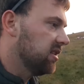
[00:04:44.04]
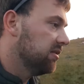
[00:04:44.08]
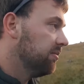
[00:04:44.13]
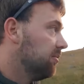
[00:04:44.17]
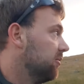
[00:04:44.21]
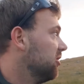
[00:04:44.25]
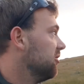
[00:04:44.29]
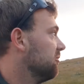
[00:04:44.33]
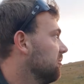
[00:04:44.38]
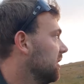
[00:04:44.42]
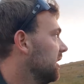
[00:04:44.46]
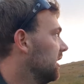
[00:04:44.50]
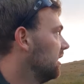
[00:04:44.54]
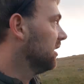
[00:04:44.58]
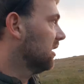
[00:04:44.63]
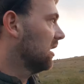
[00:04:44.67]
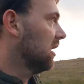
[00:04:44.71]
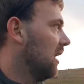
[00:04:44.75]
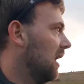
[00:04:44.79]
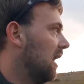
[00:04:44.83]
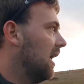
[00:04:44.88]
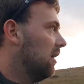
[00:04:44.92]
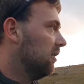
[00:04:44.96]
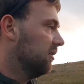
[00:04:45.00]
some movement in
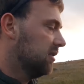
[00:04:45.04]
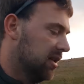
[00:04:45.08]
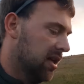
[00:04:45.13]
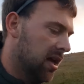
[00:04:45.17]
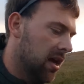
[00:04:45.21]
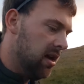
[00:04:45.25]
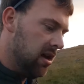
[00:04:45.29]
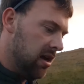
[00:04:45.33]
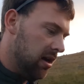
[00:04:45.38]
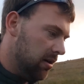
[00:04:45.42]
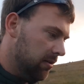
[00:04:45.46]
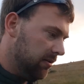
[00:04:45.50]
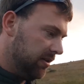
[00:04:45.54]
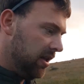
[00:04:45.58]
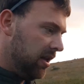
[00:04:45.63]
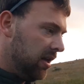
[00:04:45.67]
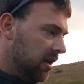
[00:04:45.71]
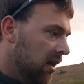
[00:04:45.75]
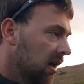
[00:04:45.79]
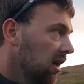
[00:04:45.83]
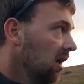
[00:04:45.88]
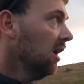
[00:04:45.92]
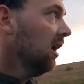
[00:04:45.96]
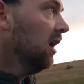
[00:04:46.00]
the clouds. I
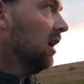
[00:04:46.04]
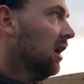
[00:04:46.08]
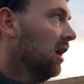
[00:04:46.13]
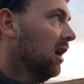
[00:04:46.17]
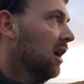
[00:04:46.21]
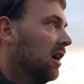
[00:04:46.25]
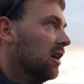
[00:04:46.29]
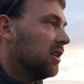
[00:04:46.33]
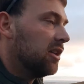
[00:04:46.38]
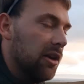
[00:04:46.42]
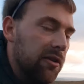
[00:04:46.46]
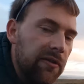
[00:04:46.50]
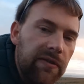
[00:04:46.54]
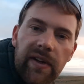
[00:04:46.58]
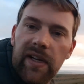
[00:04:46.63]
don't